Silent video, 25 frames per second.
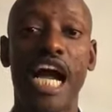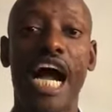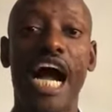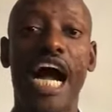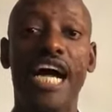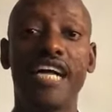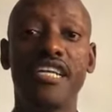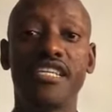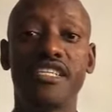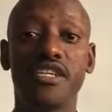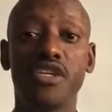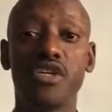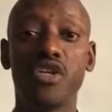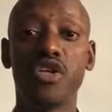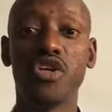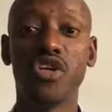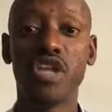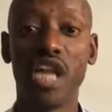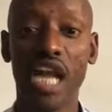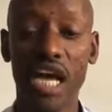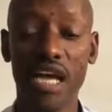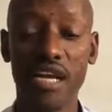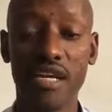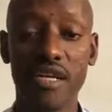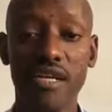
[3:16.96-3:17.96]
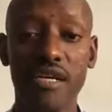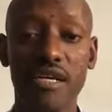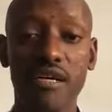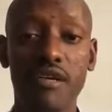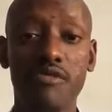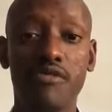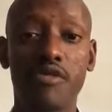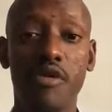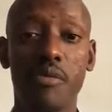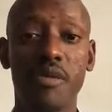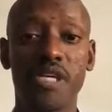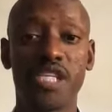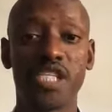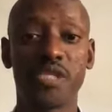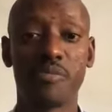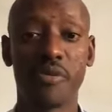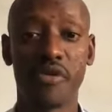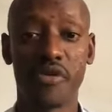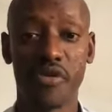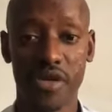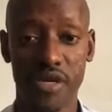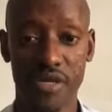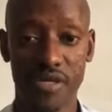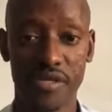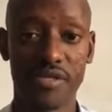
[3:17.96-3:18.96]
until you learn from
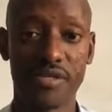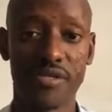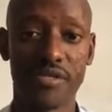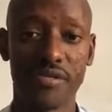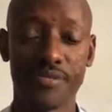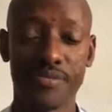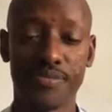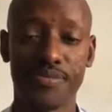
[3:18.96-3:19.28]
experience.